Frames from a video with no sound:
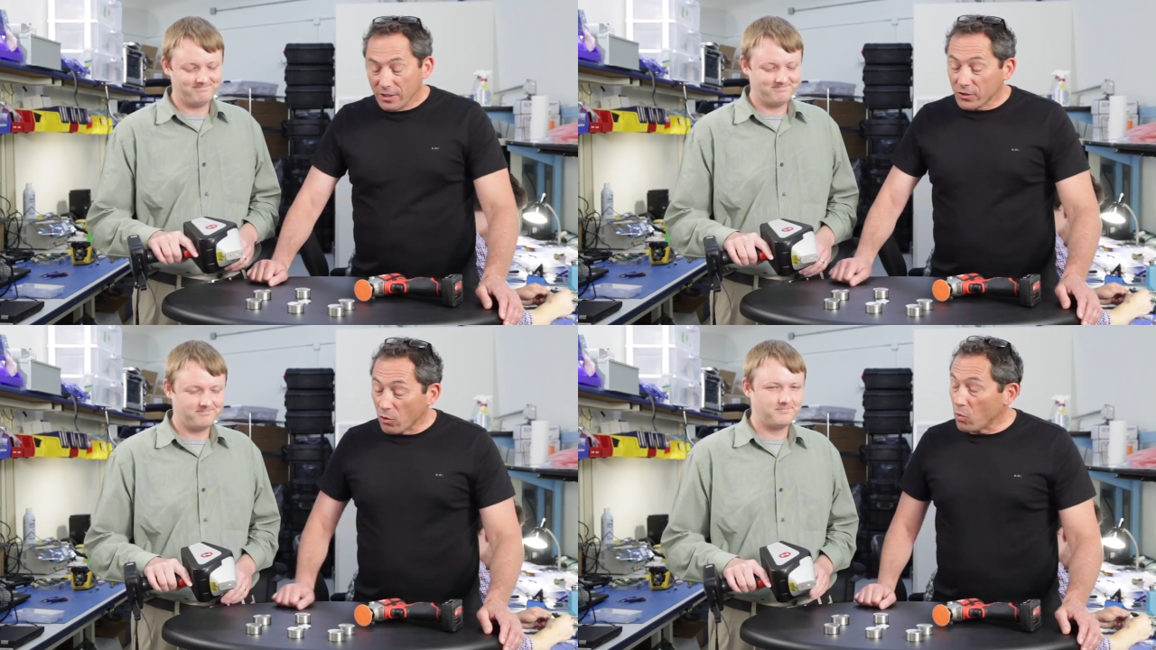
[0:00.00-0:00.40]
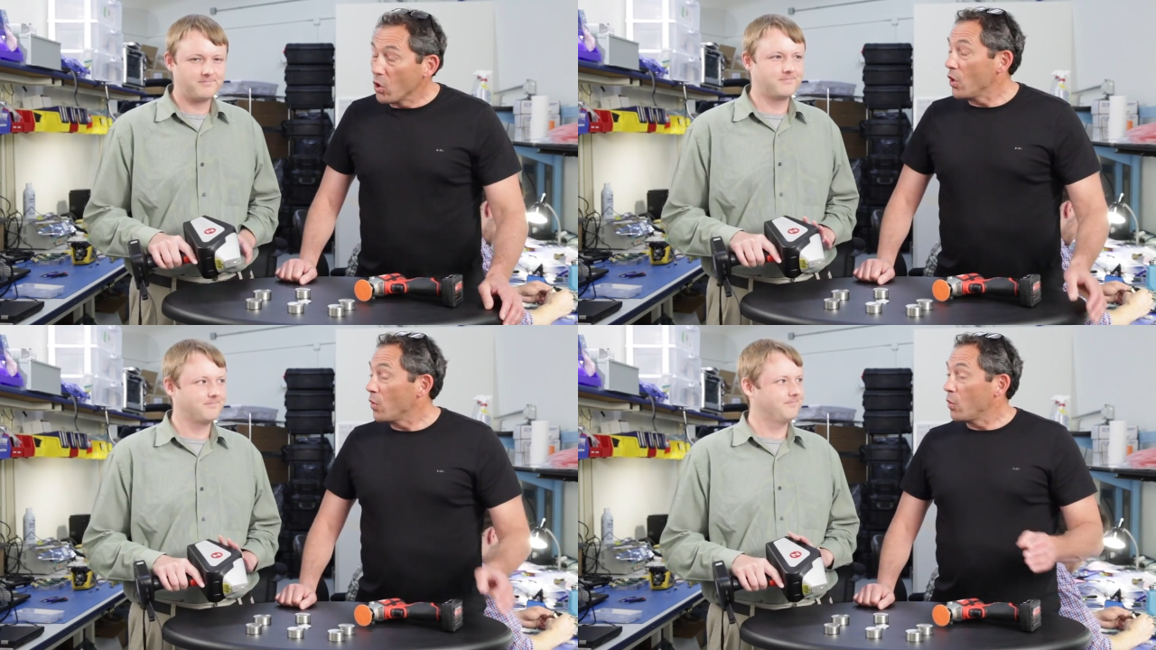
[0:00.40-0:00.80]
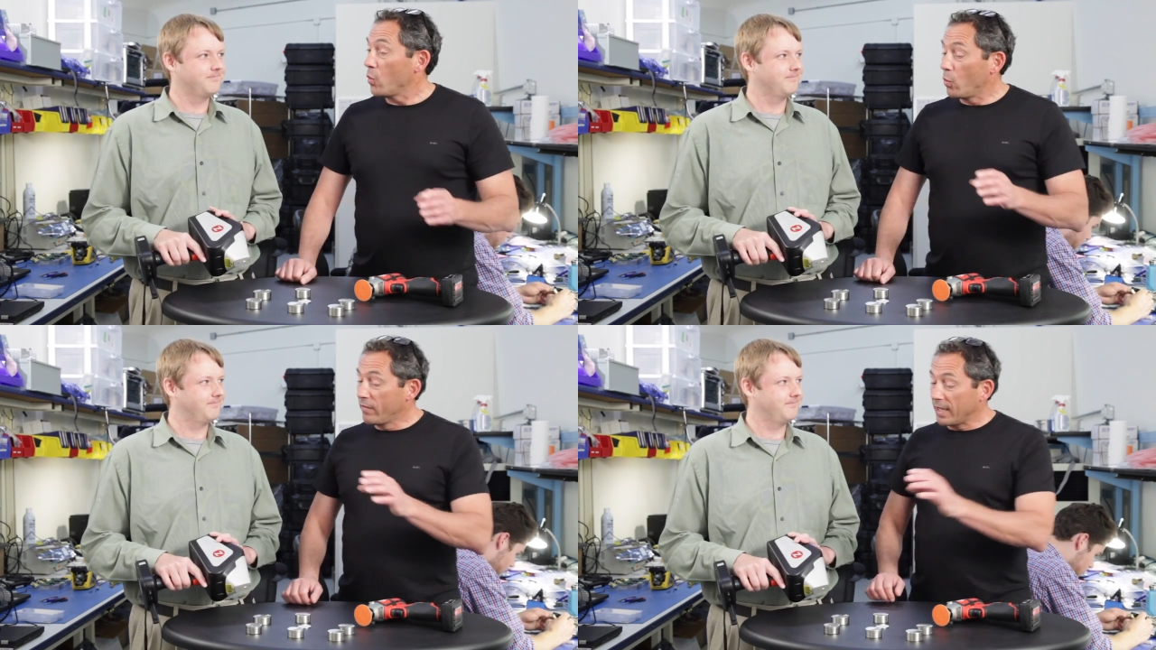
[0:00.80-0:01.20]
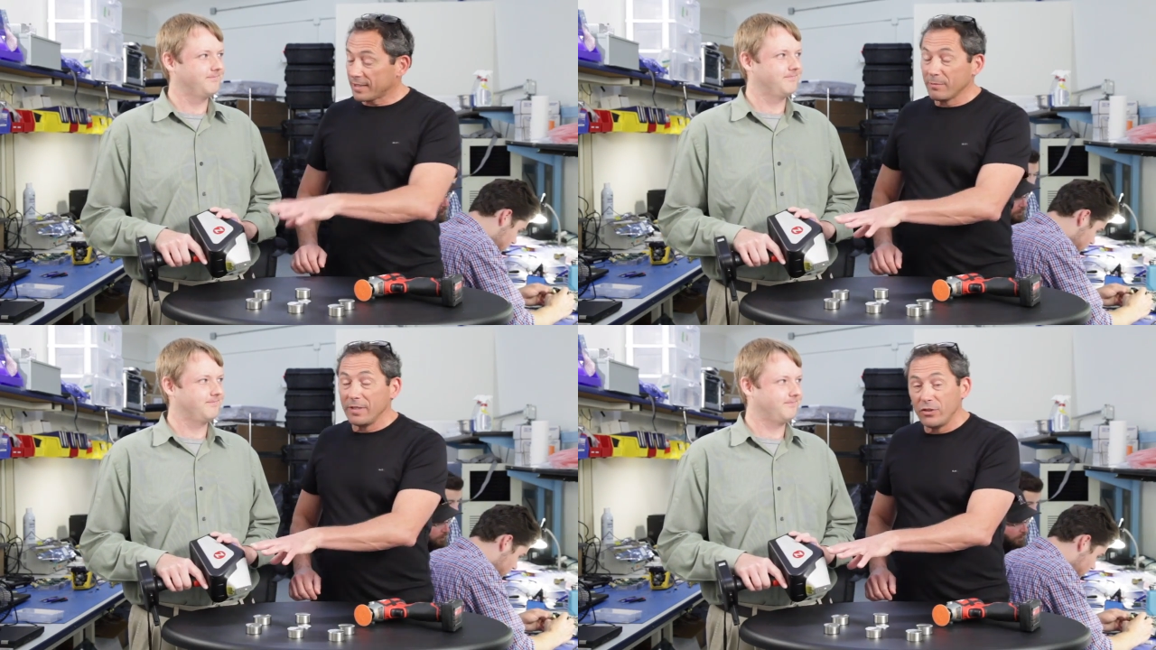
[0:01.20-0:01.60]
Speaker 1: so we've got
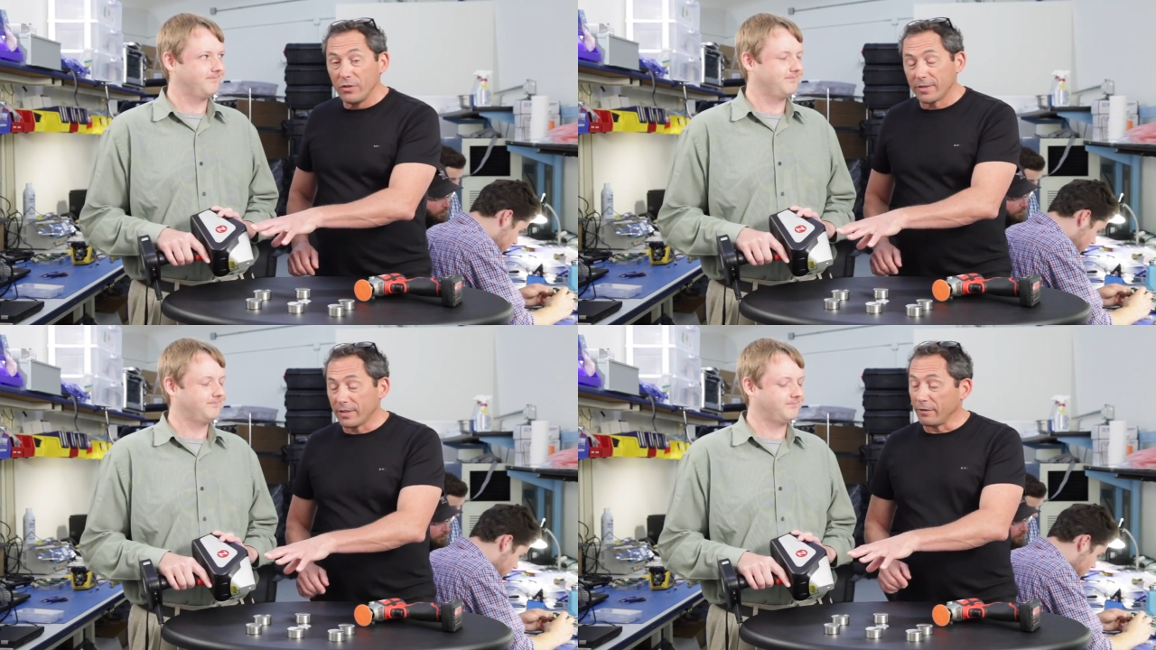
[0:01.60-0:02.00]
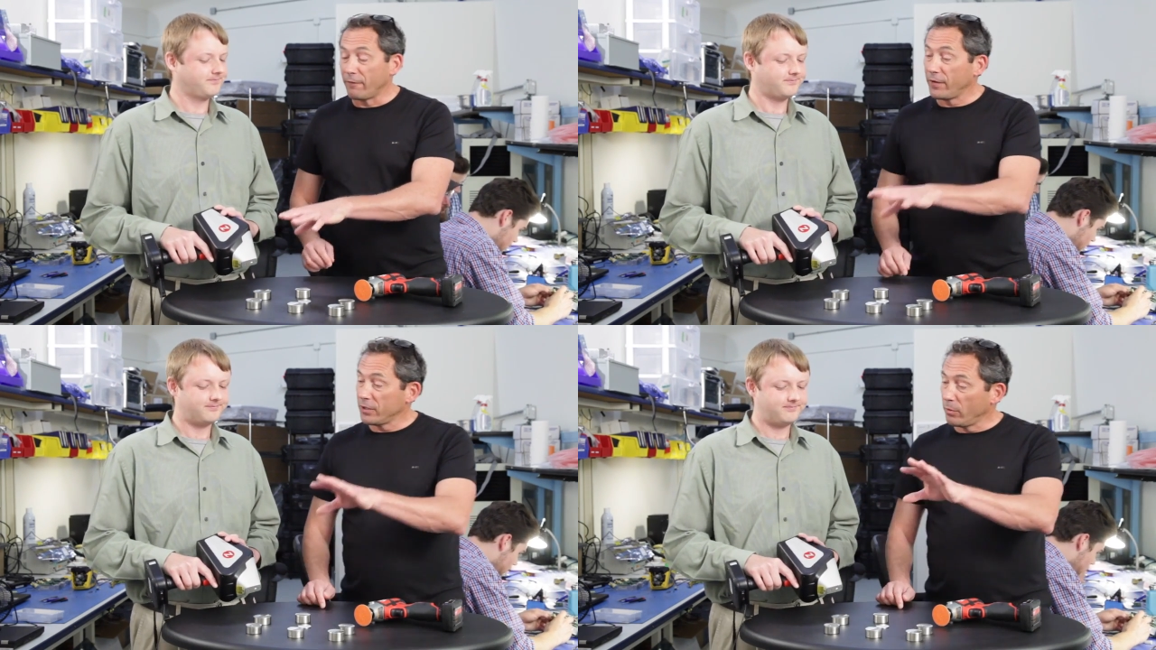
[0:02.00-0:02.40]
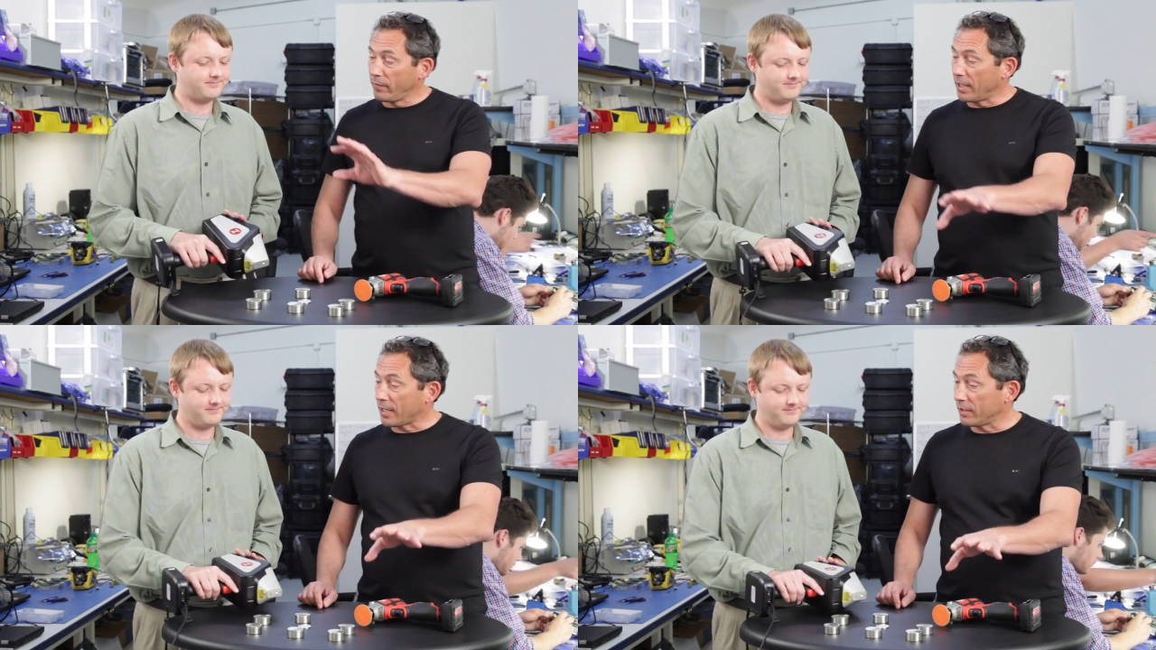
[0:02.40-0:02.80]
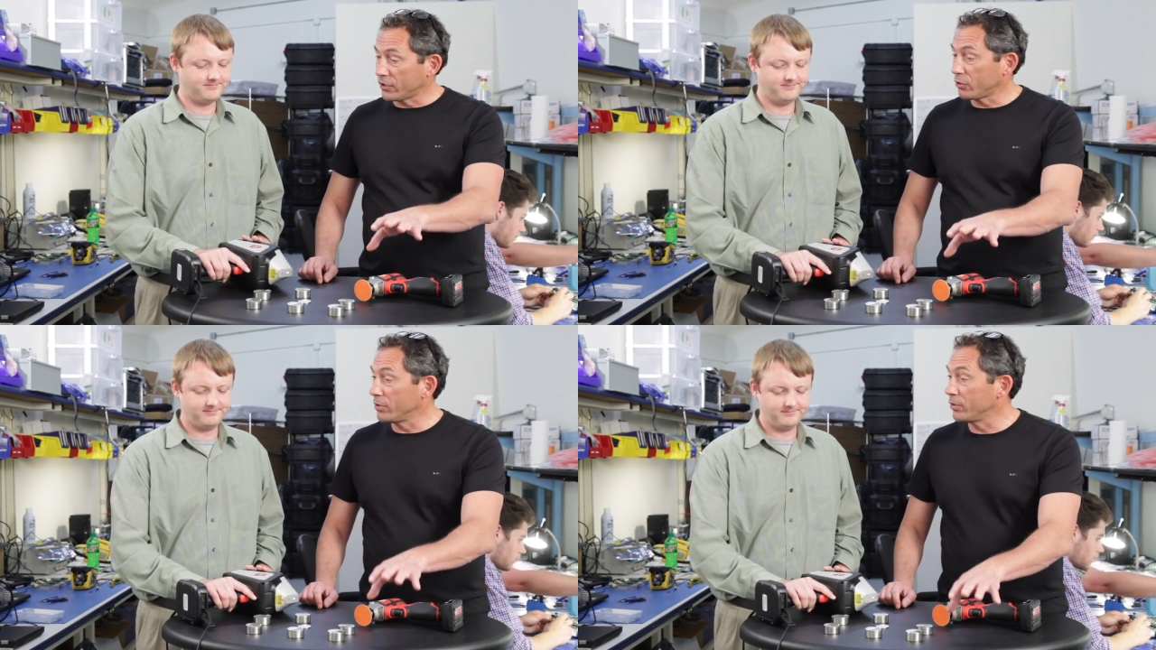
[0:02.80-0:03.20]
some of these units in the field. We've got
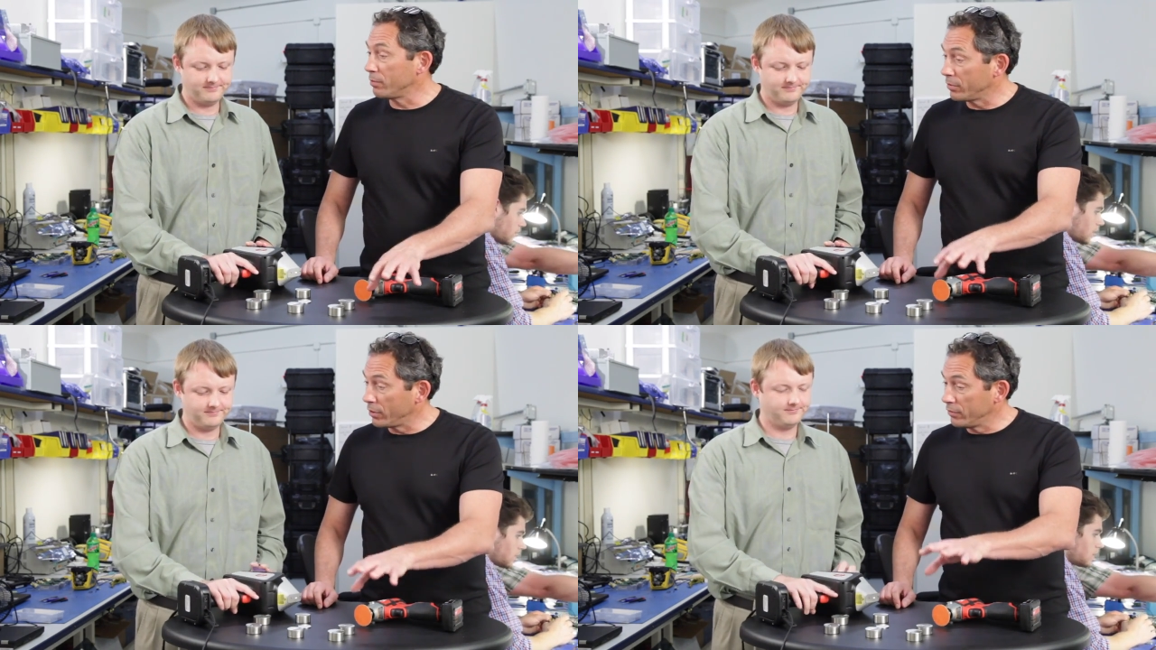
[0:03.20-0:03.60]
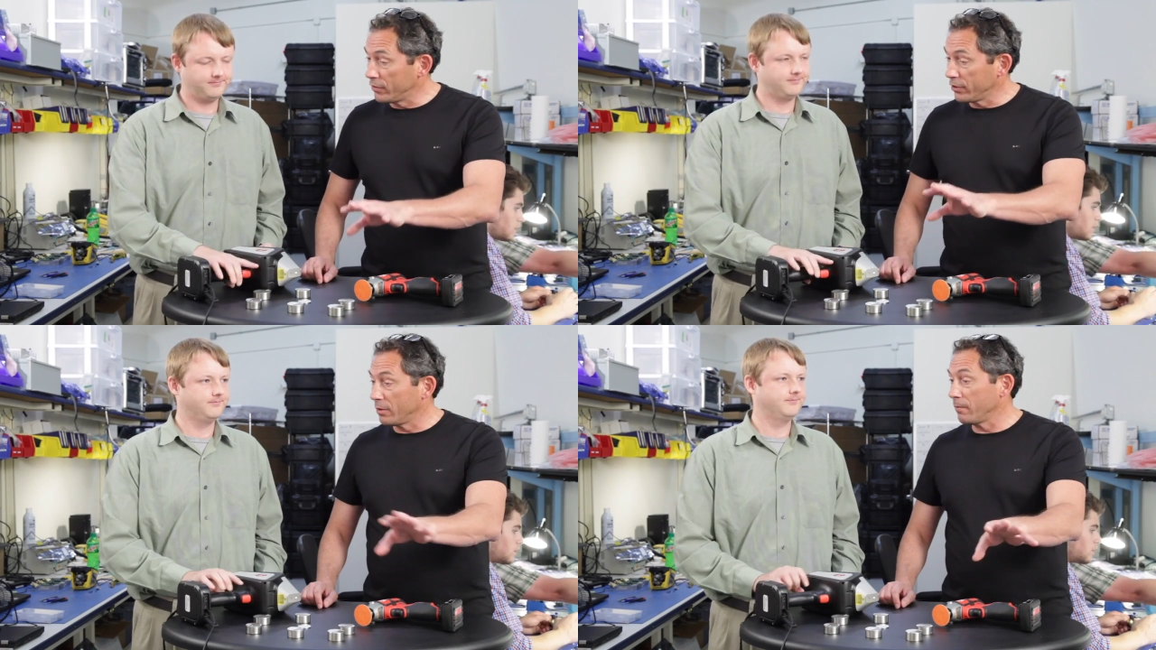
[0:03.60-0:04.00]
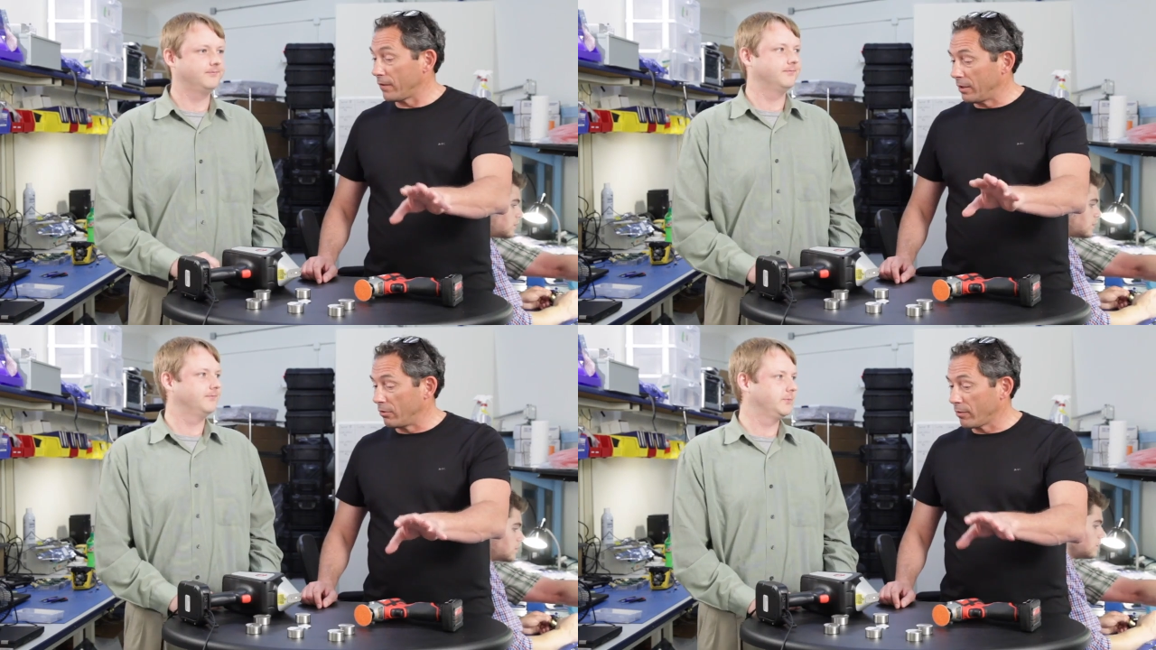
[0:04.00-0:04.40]
customers using them for L